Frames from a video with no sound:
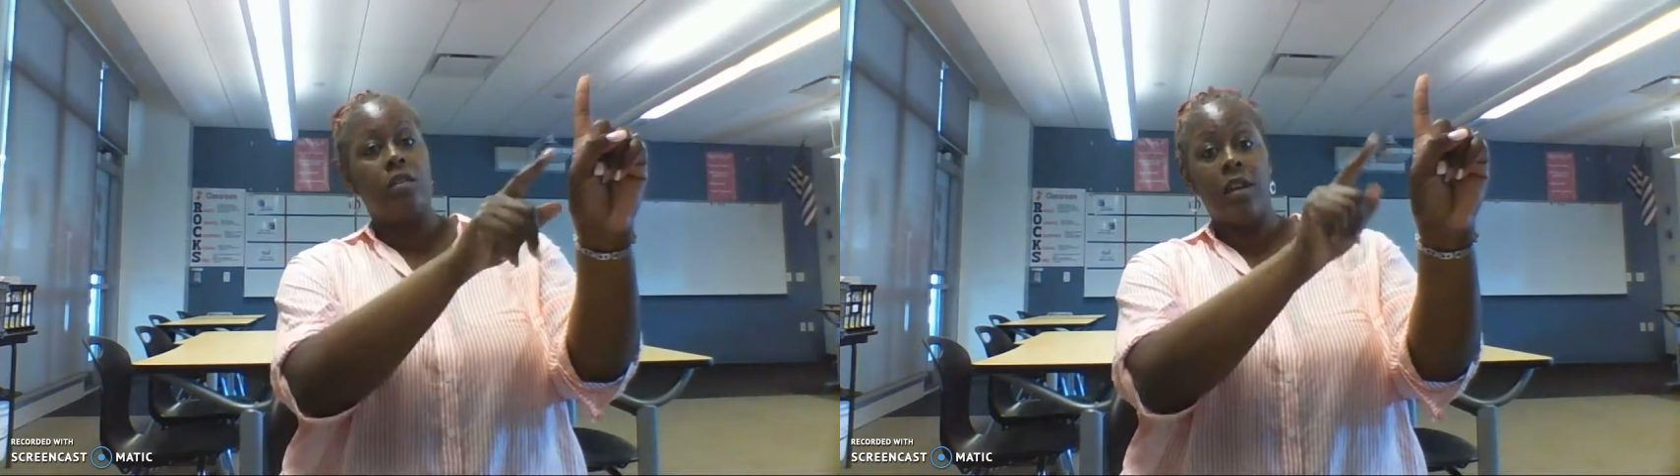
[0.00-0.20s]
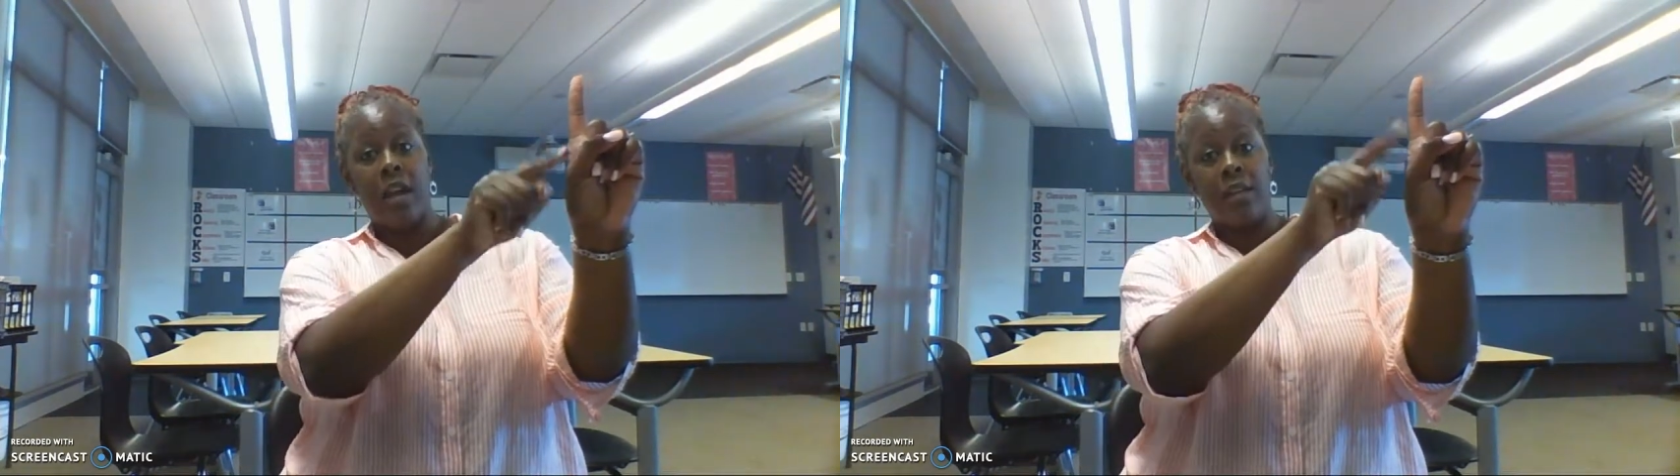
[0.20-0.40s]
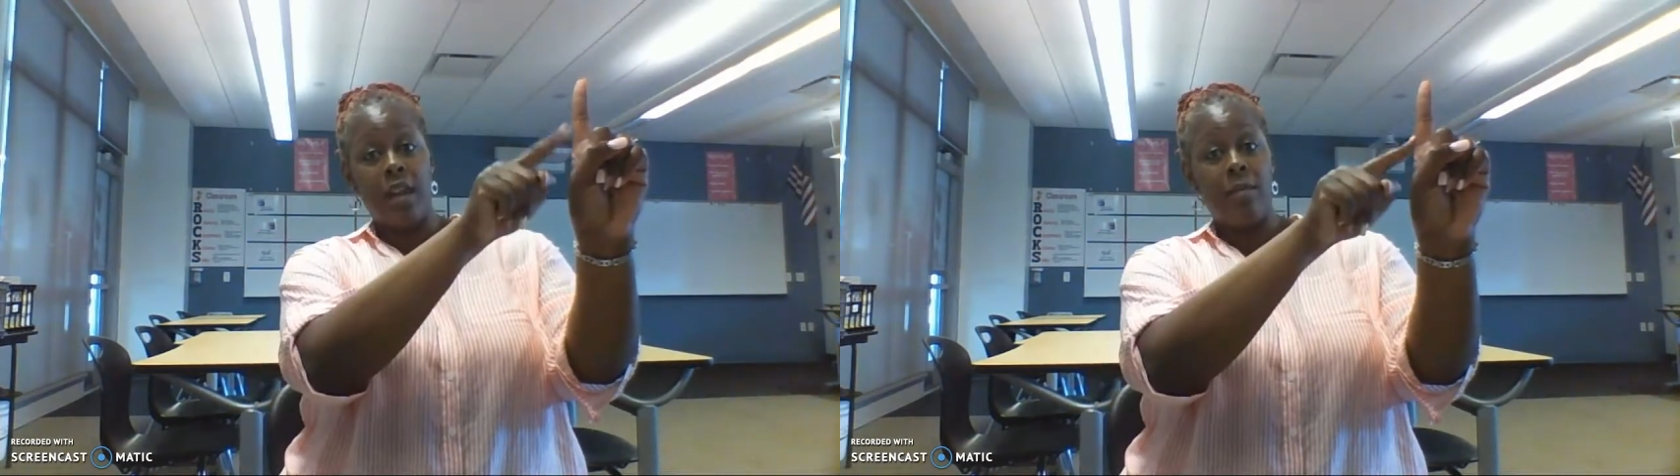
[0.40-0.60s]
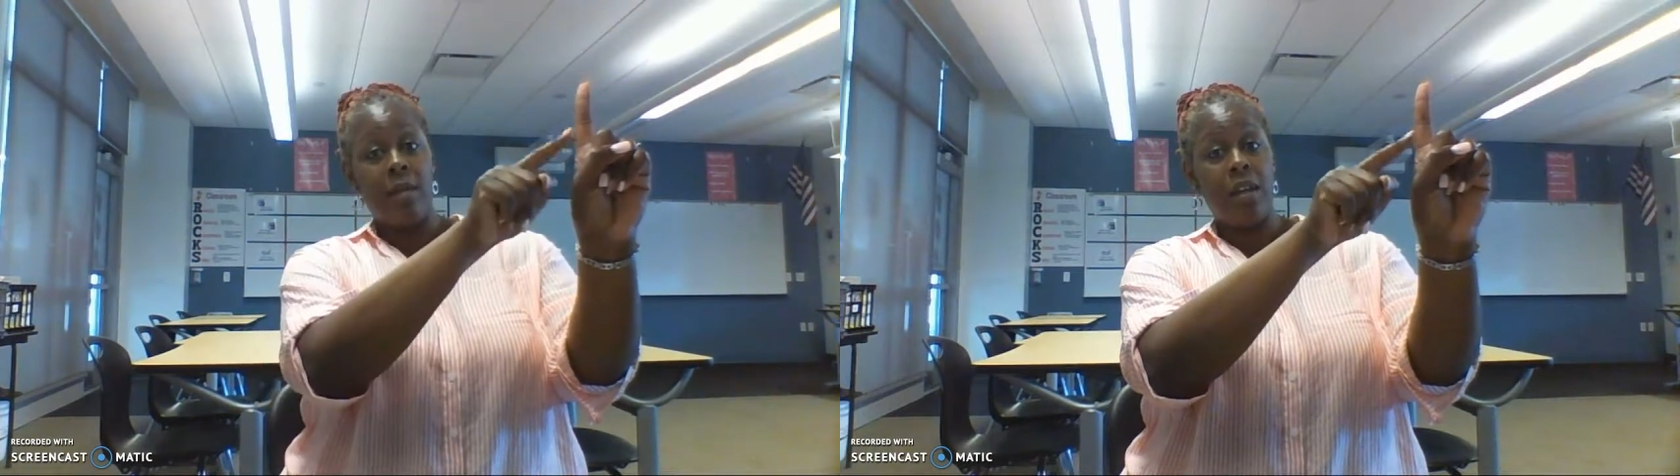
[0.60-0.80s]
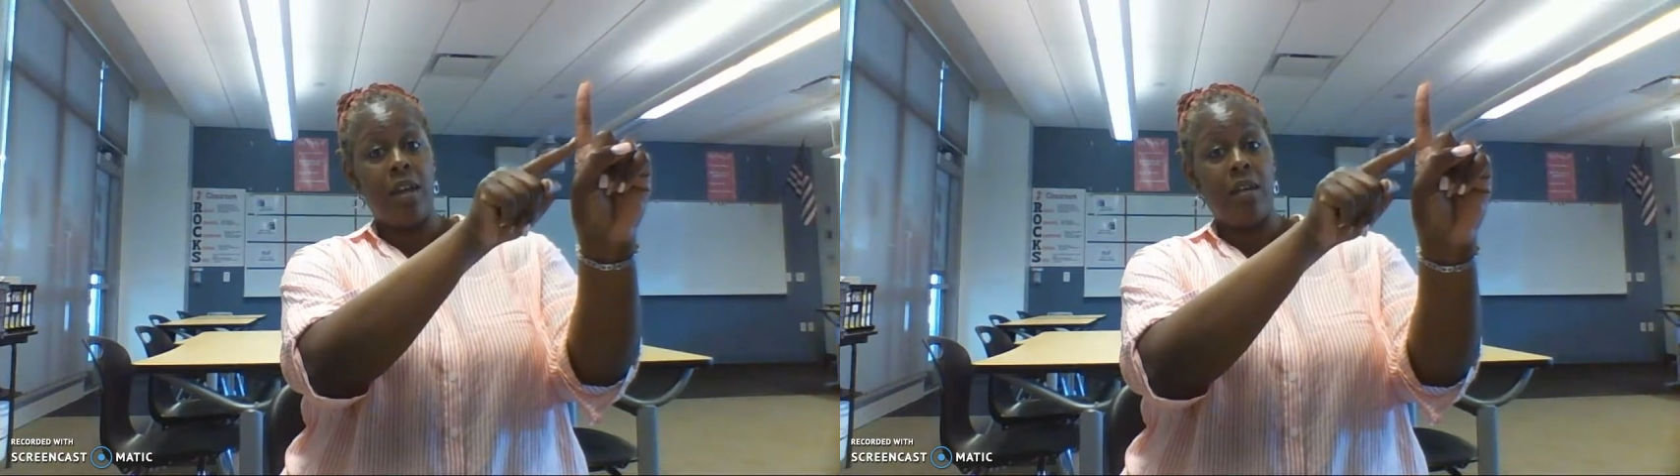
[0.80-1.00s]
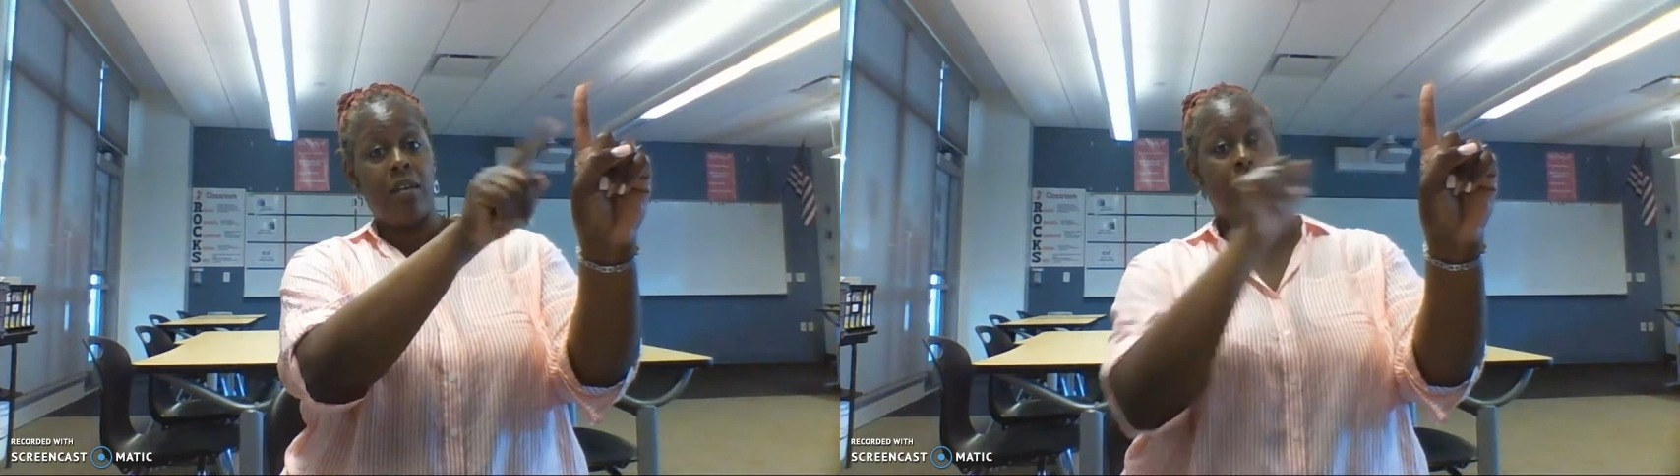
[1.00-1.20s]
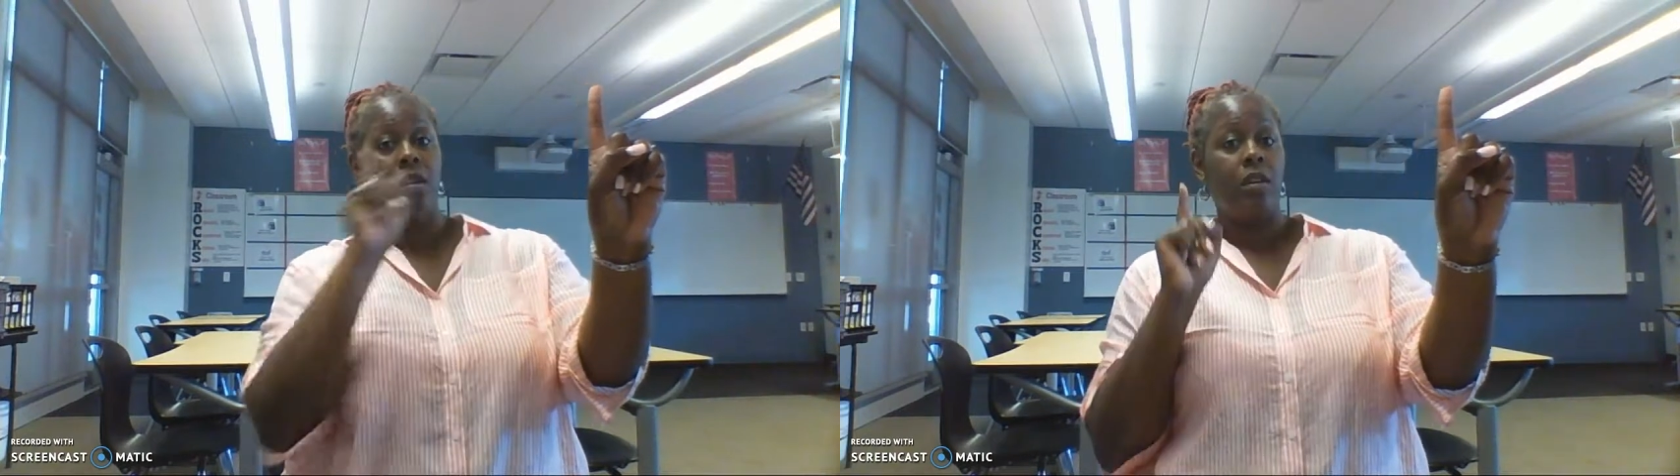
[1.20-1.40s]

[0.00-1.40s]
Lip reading: non-dominant here,